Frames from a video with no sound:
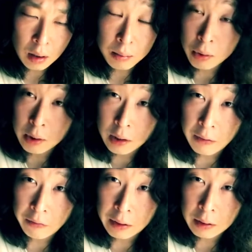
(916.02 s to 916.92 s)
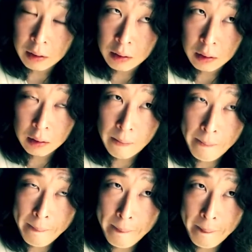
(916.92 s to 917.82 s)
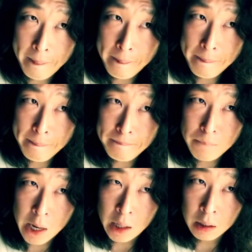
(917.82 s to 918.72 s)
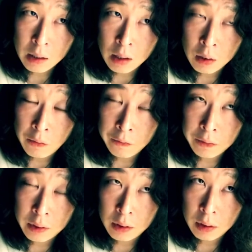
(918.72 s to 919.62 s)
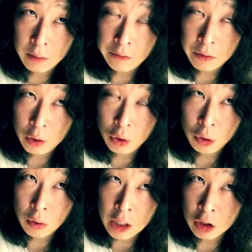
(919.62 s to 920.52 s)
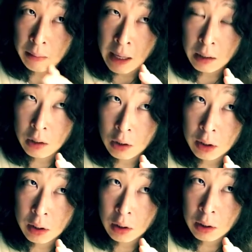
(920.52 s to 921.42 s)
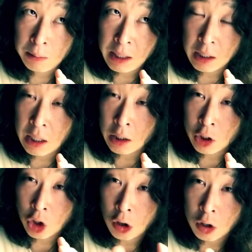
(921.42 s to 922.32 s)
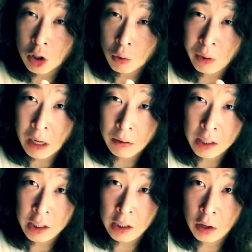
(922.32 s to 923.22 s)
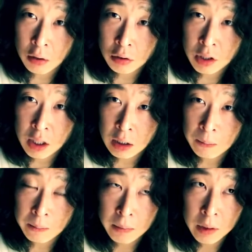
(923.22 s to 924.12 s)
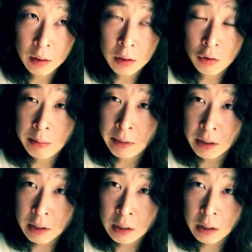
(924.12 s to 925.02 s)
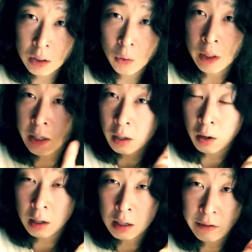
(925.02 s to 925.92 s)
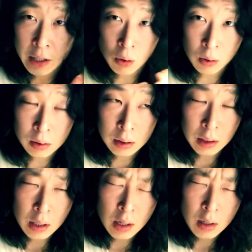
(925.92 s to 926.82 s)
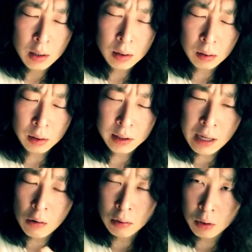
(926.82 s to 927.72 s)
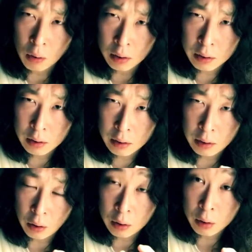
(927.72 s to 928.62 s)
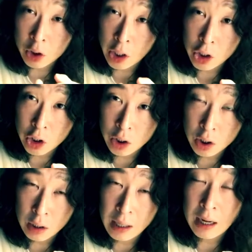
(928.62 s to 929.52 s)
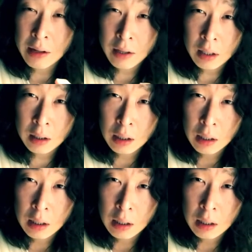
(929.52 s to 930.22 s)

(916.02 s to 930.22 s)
So it's different. And if you actually speak in the church without any acoustic treatment, you will hear a lot of echoes. So the sound source also changes, and I think